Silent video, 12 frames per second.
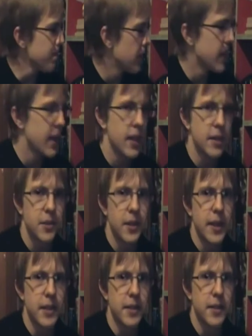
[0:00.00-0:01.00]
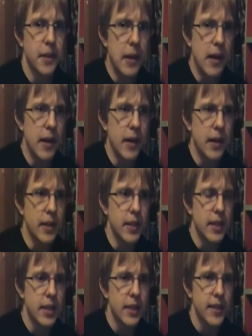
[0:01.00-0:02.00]
But yeah, trying to
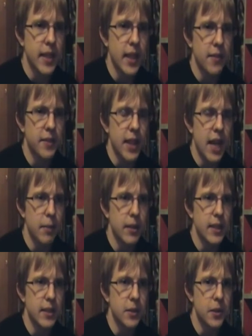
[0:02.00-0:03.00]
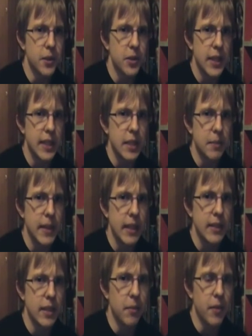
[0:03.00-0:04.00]
draw because I have tablets, or trying to
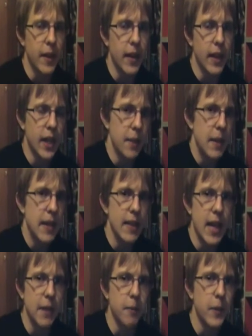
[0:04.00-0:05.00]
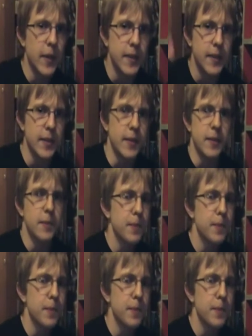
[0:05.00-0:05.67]
make something, and I made that one